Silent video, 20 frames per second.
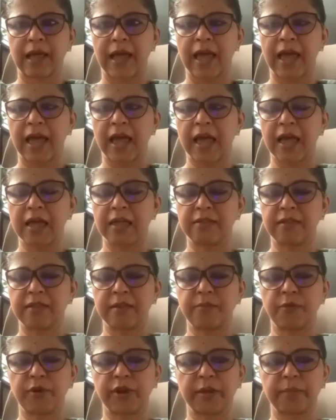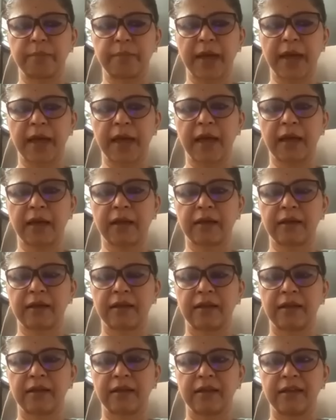And then bring it back.
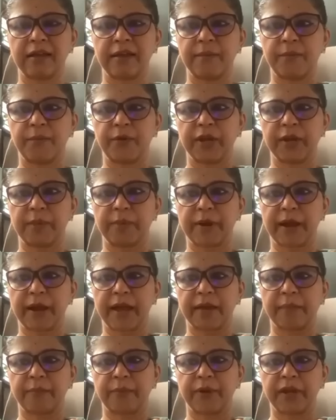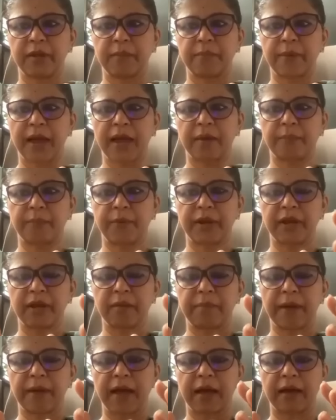Bring it back, bring it back, bring
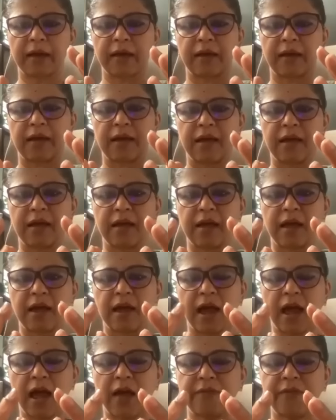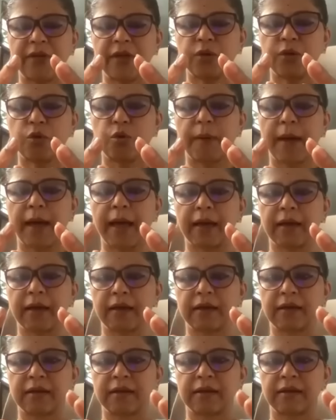it back. And then go back.
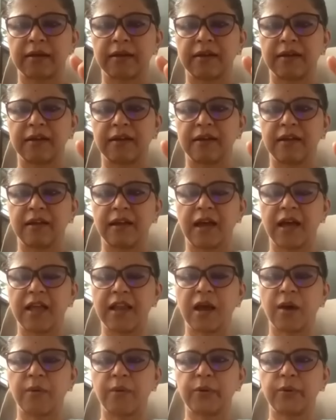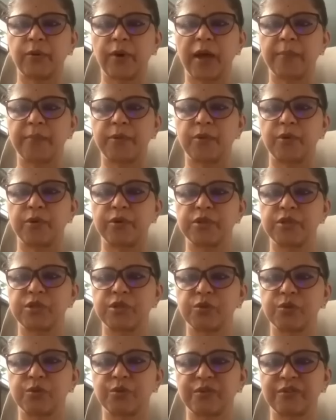Allow it to happen on its
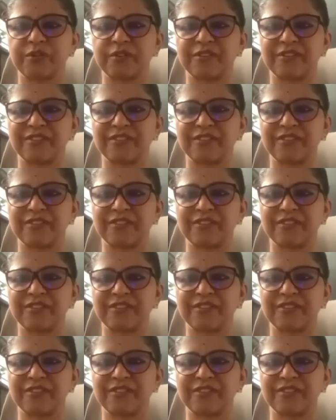own.